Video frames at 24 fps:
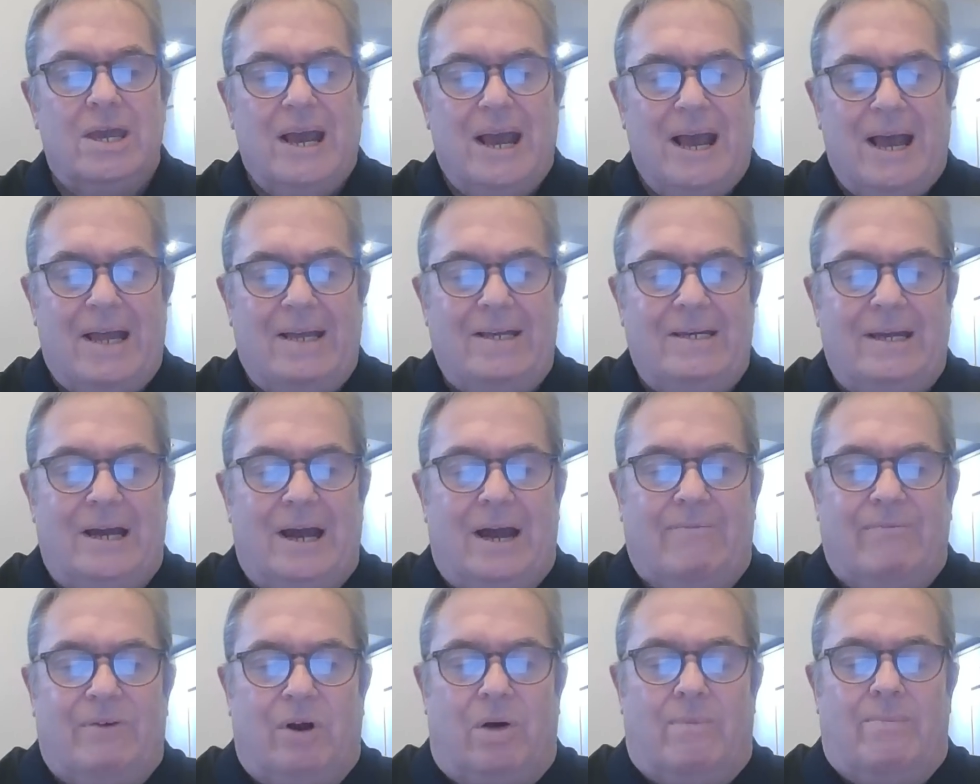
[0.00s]
And
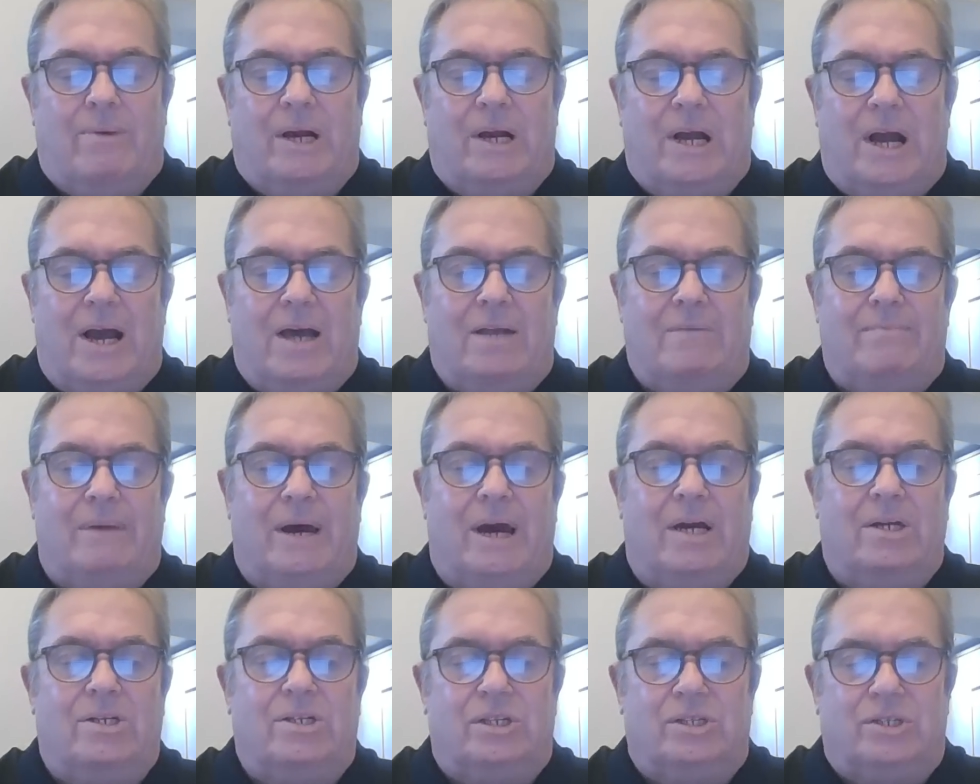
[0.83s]
I've got my card
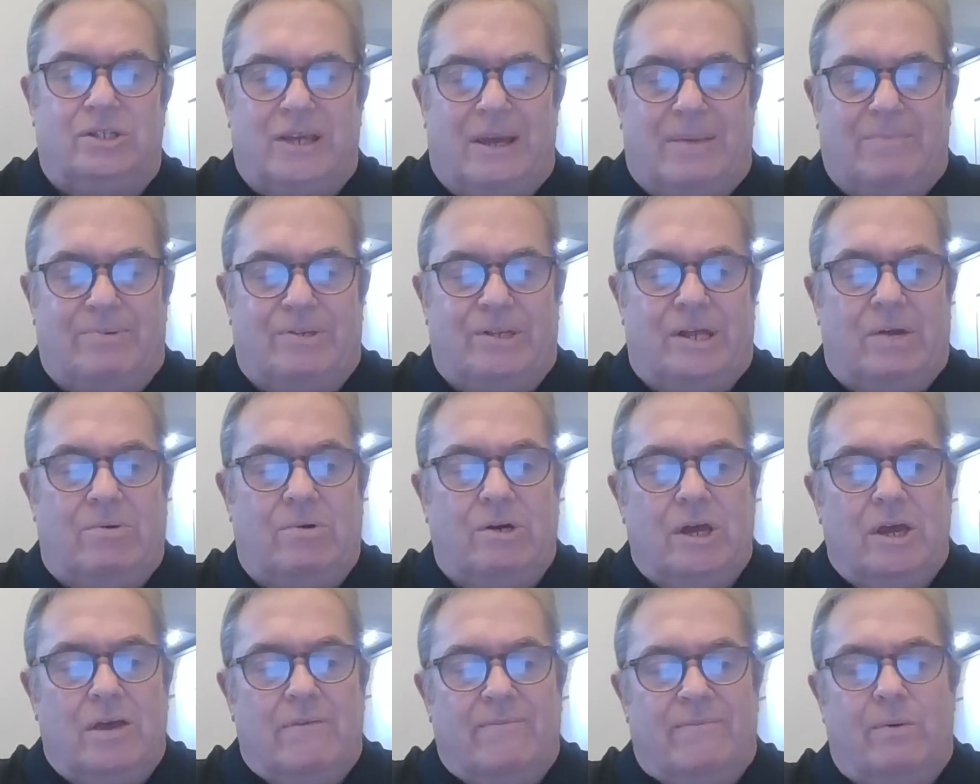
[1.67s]
marked at
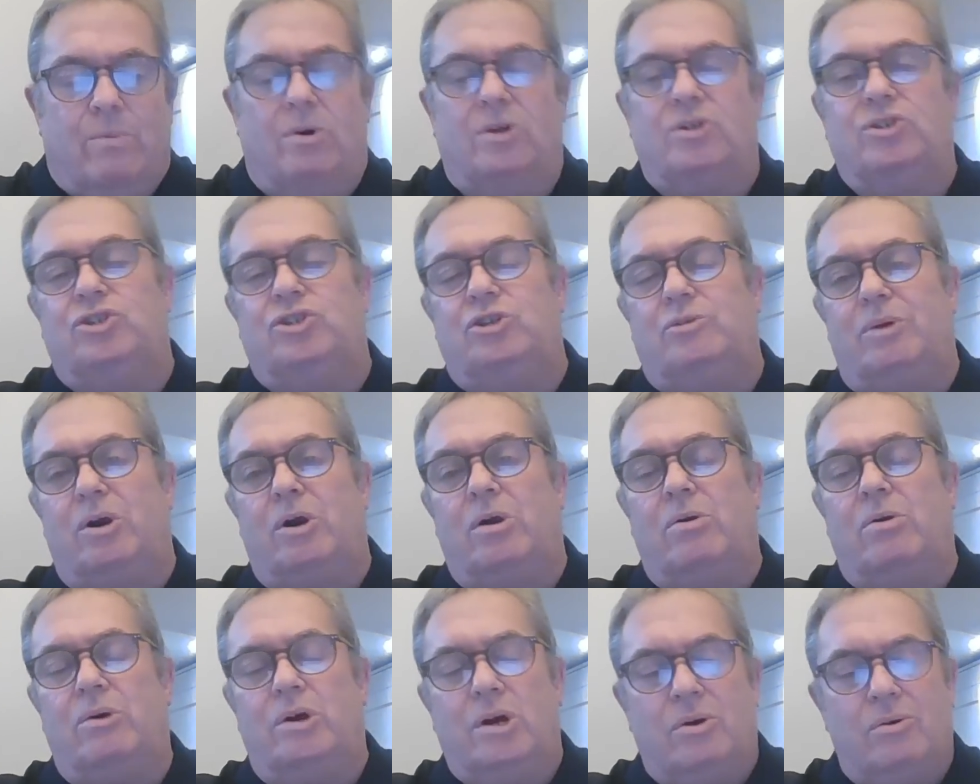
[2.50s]
Chepstow for one
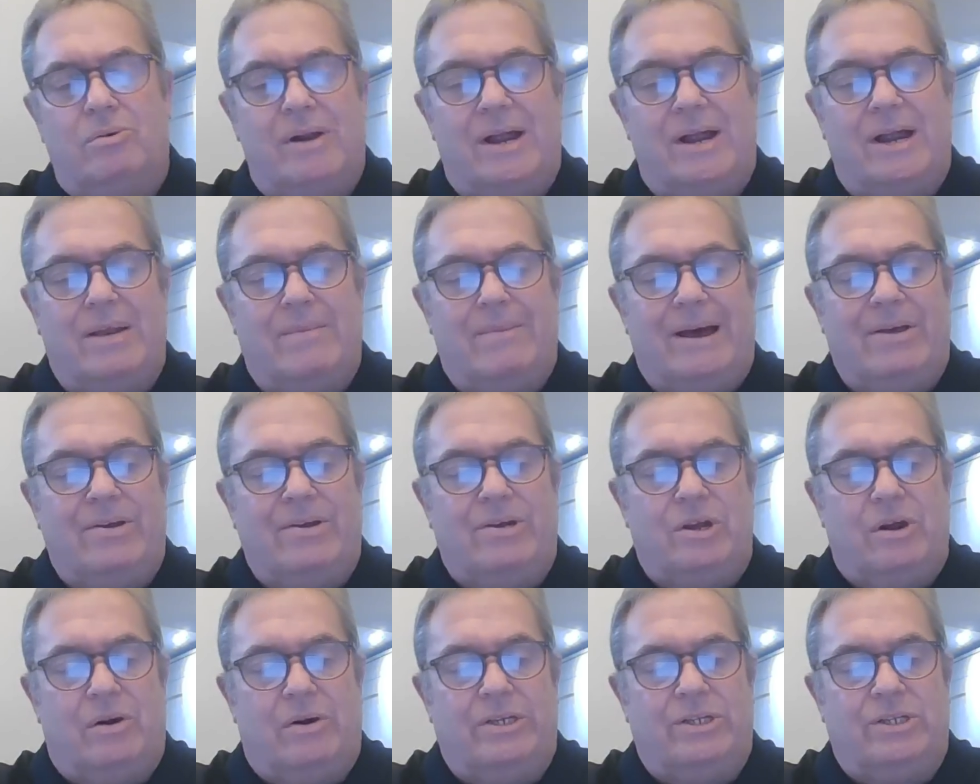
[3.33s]
tomorrow around about
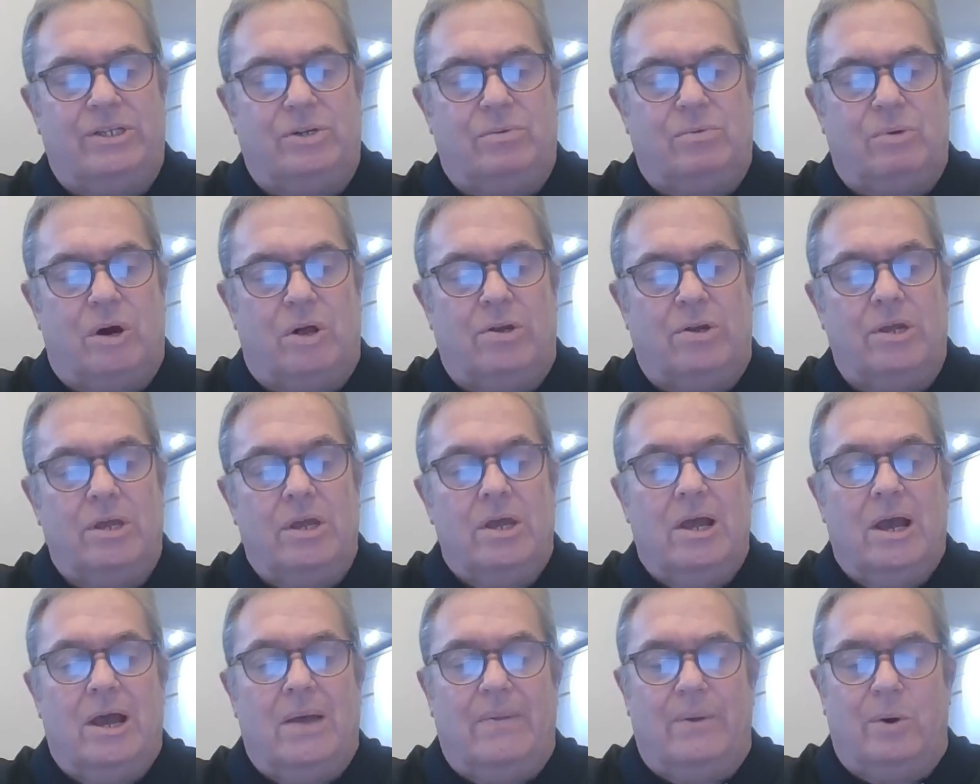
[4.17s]
9-1.
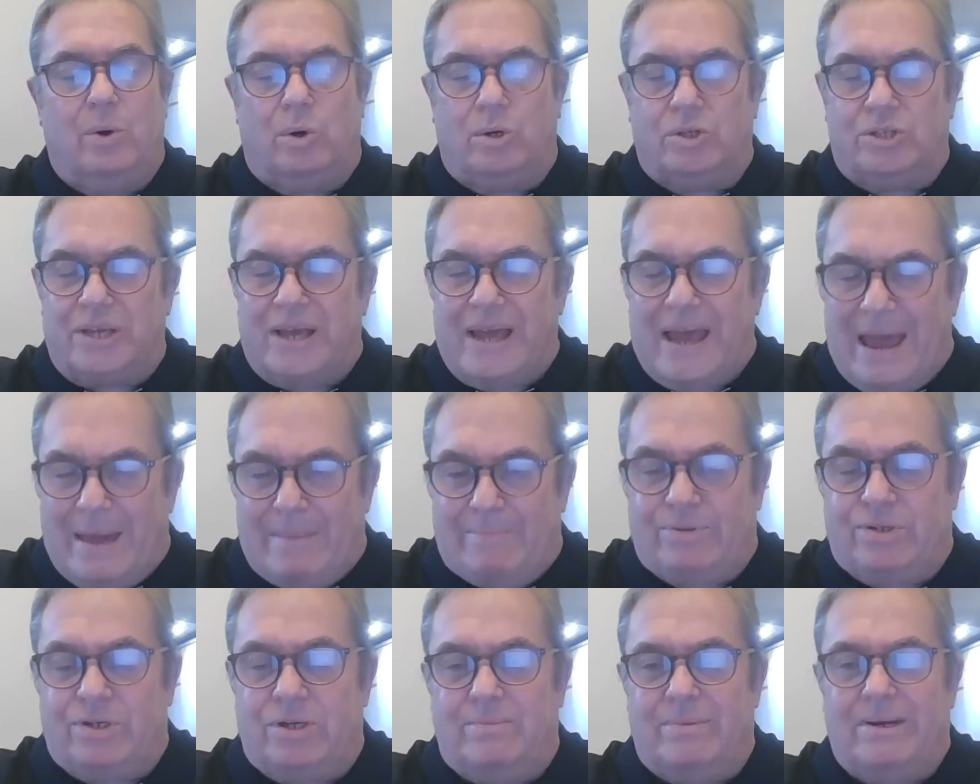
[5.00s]
And the horse at
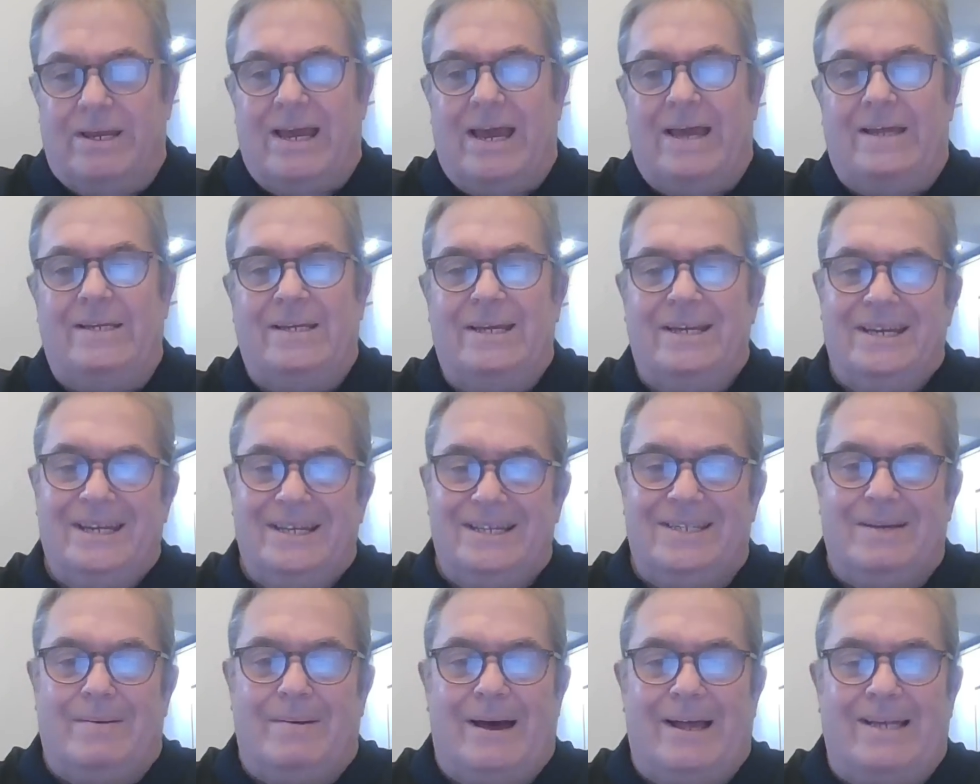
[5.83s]
Epsom, again,
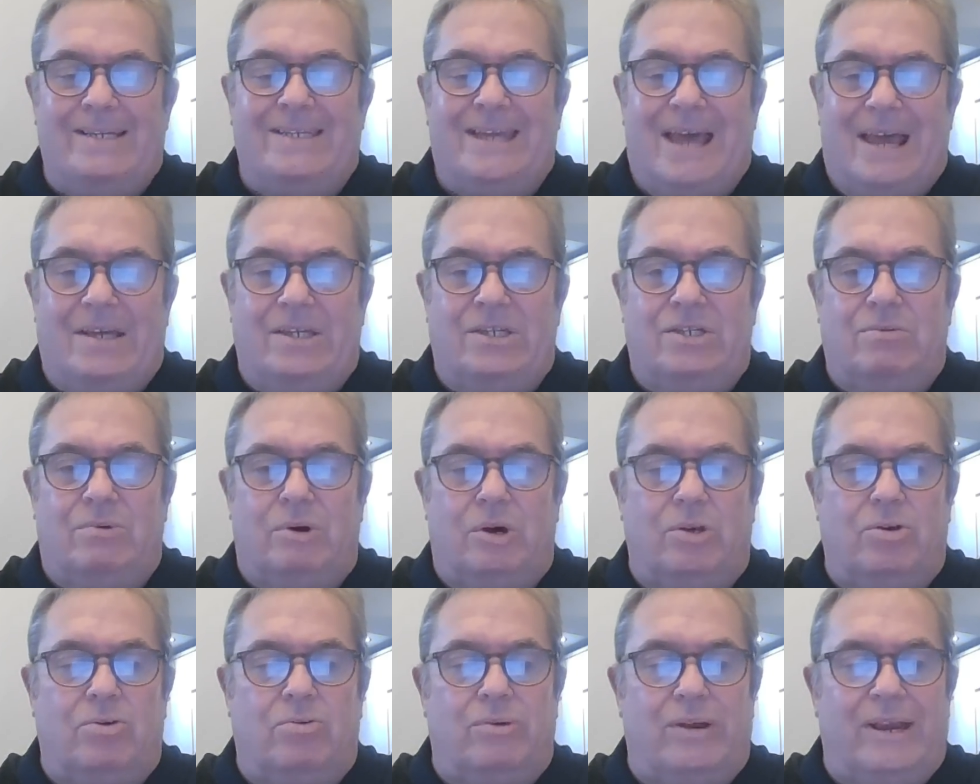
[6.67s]
is about
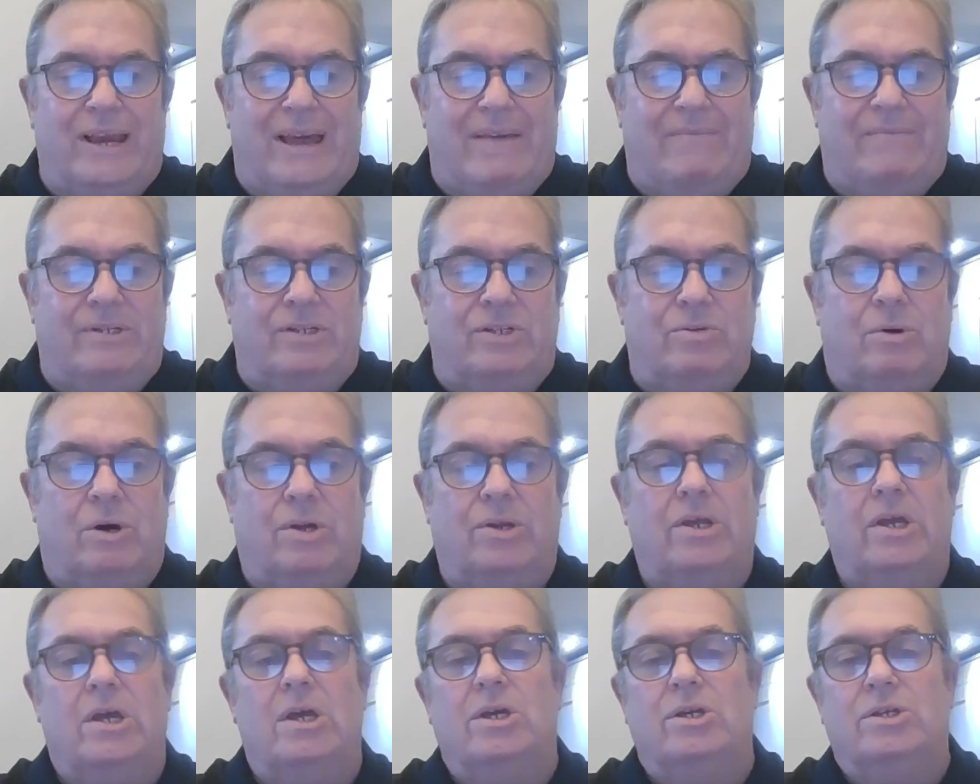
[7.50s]
10-1 or
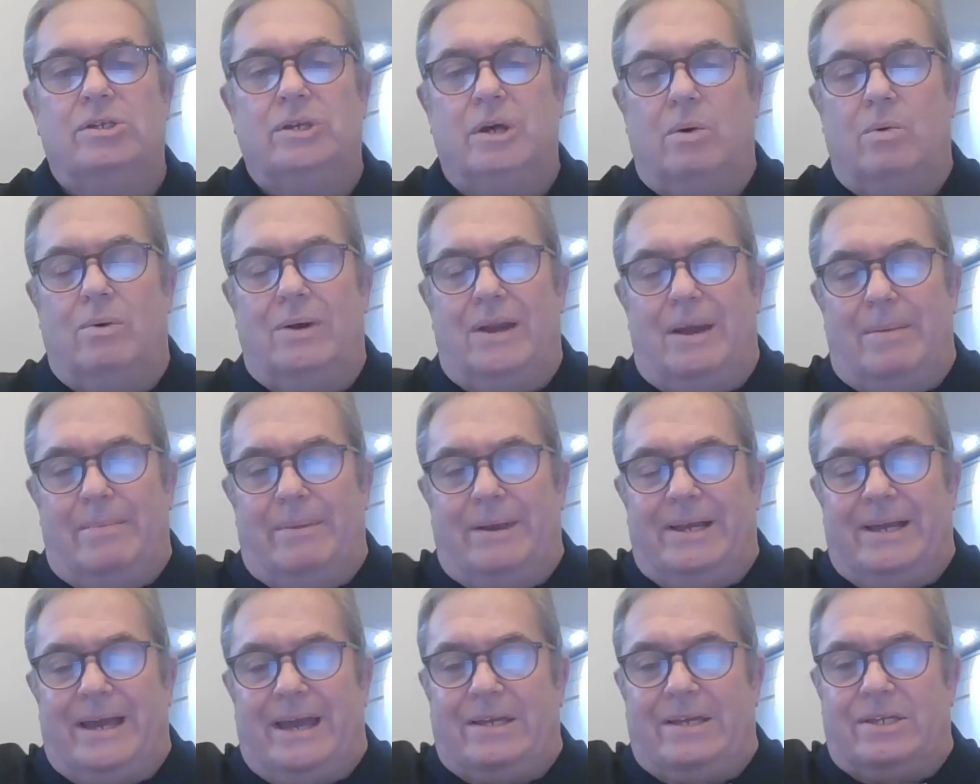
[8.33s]
11-1. So let me
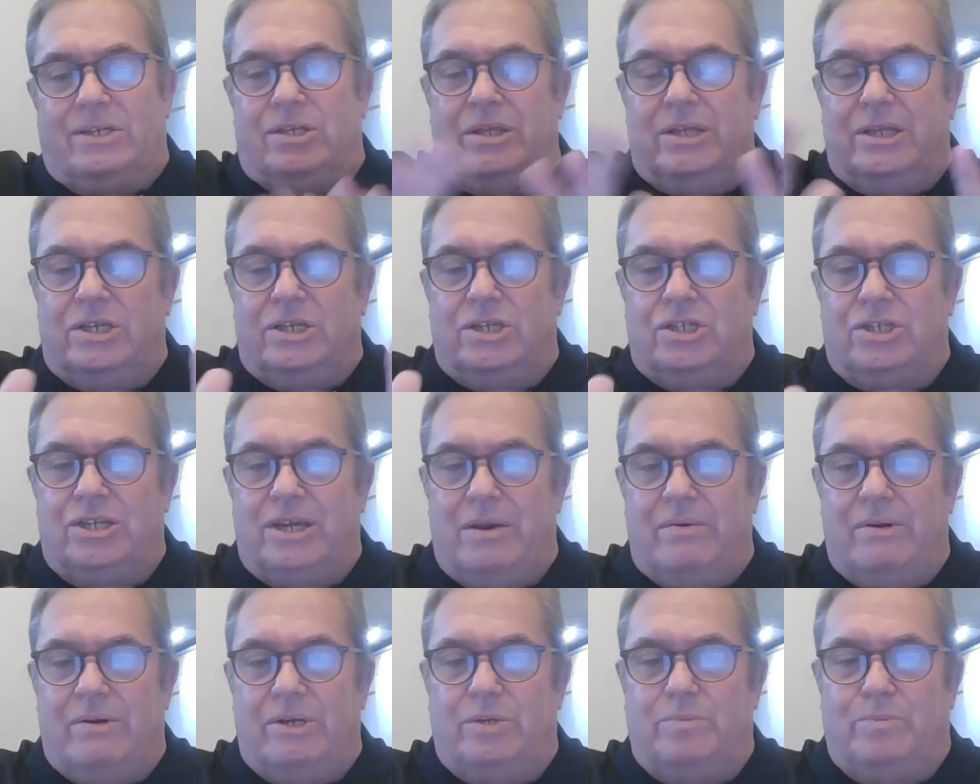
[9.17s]
get to this
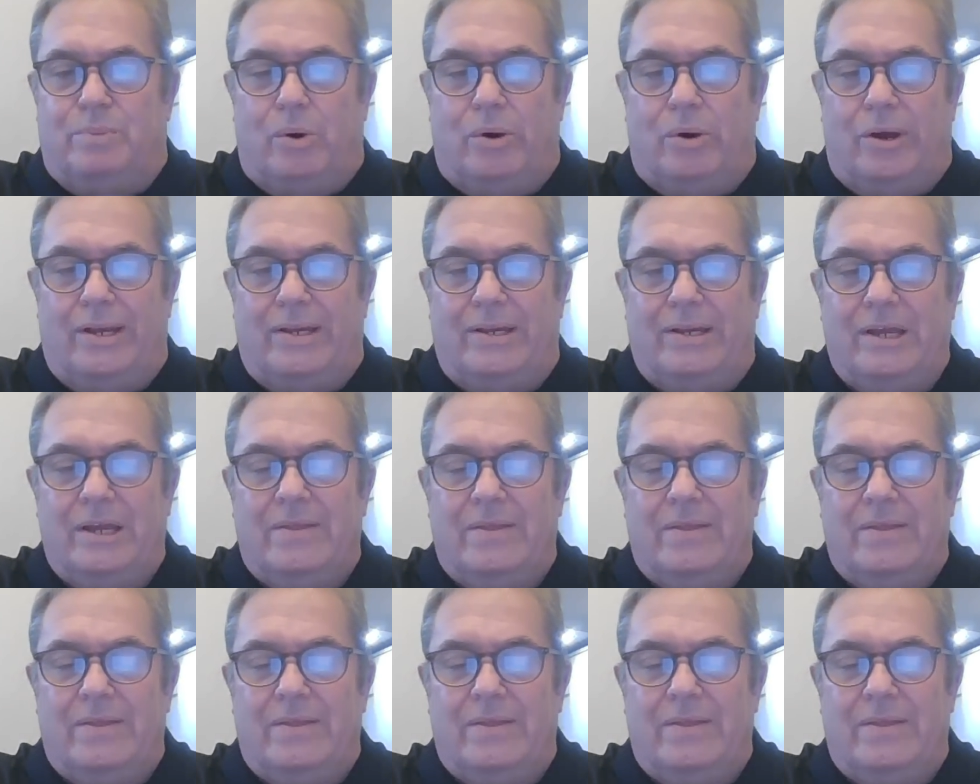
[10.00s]
serious point.